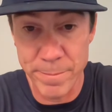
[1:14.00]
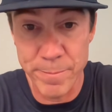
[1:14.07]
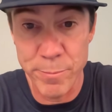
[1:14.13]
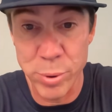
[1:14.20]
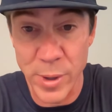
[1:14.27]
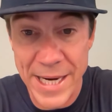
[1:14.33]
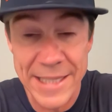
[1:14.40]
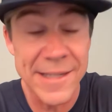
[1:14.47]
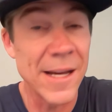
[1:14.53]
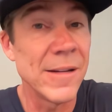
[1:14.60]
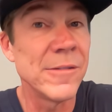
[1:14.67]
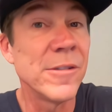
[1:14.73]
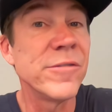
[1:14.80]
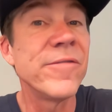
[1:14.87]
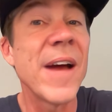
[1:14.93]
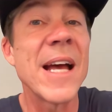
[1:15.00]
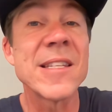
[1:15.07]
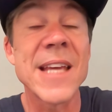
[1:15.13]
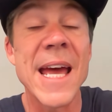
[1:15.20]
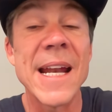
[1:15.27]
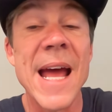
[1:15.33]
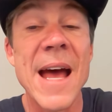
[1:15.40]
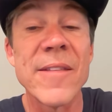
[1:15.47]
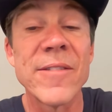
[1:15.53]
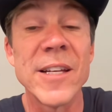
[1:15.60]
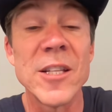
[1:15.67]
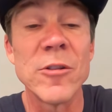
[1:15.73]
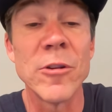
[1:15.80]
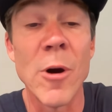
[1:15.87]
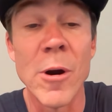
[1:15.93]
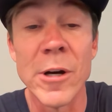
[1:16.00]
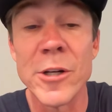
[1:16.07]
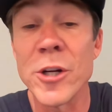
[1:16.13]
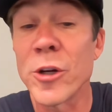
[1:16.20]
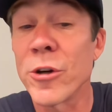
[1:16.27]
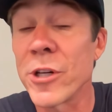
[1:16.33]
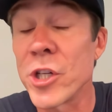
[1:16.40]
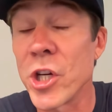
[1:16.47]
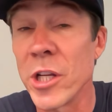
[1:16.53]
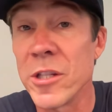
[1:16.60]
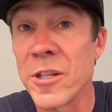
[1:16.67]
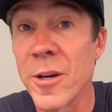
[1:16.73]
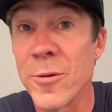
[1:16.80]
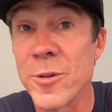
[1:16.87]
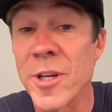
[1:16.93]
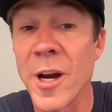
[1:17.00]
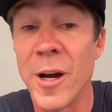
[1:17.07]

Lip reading: breakdown of FastCat athlete Lauren DeCrescenzo's